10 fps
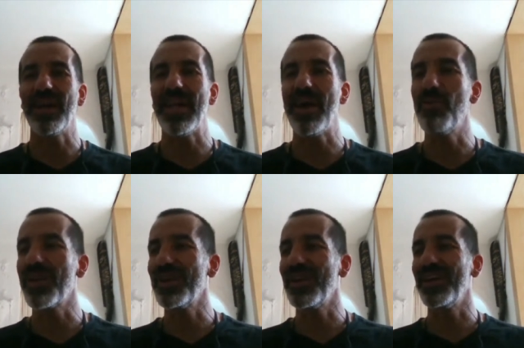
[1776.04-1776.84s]
in
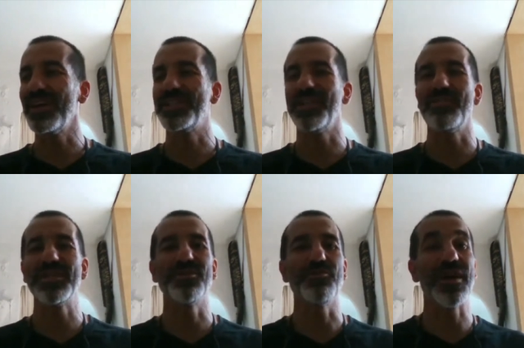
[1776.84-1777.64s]
our uh,
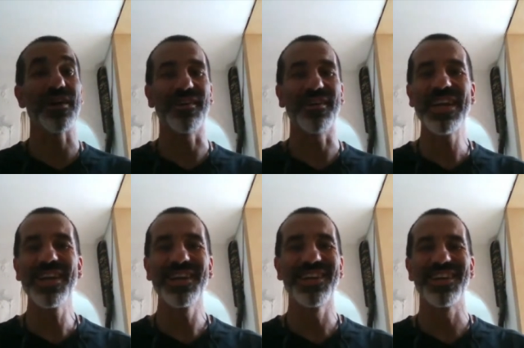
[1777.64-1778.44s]
generation we are
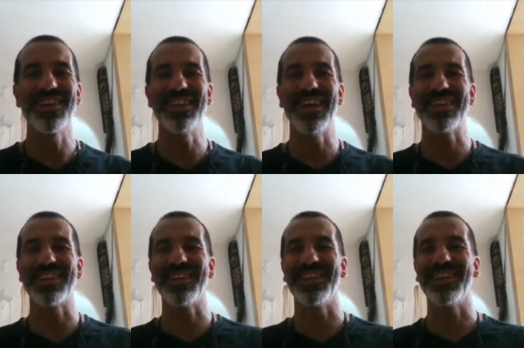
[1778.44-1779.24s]
learning that
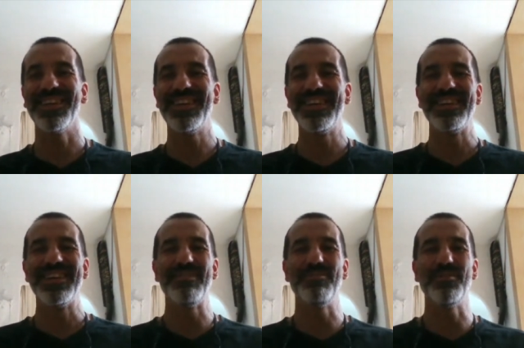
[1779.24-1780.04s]
uh,
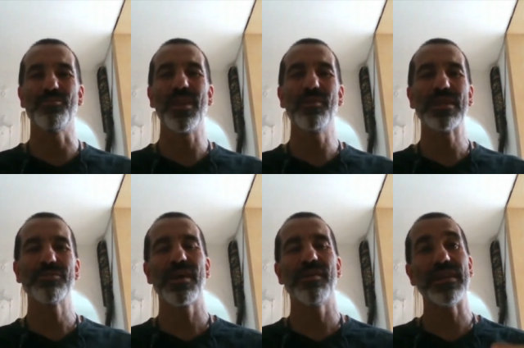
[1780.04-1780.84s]
if you really want
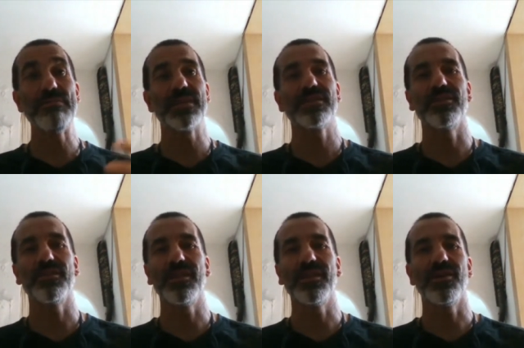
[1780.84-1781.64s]
to have an impact
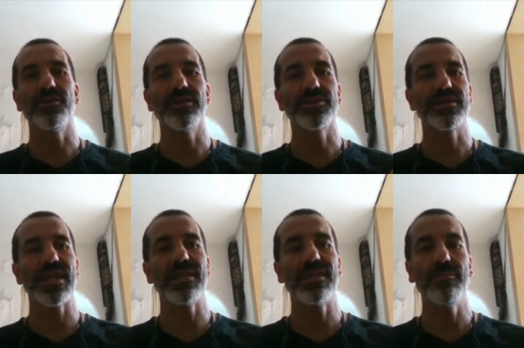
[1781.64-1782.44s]
on the on the
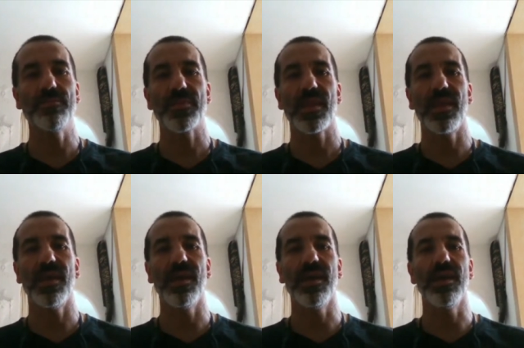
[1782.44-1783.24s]
society
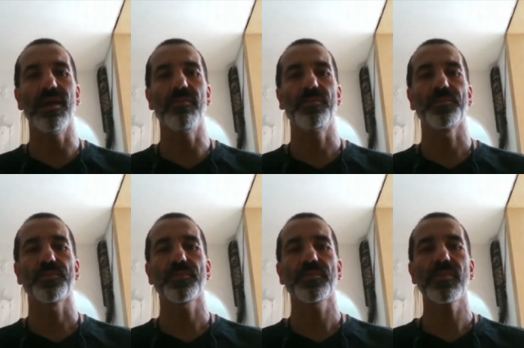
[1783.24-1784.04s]
uh,
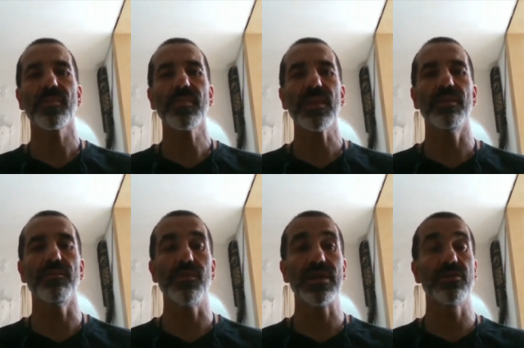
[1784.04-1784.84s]

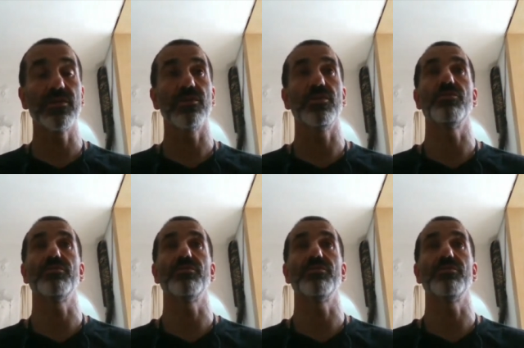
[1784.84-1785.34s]
if you want your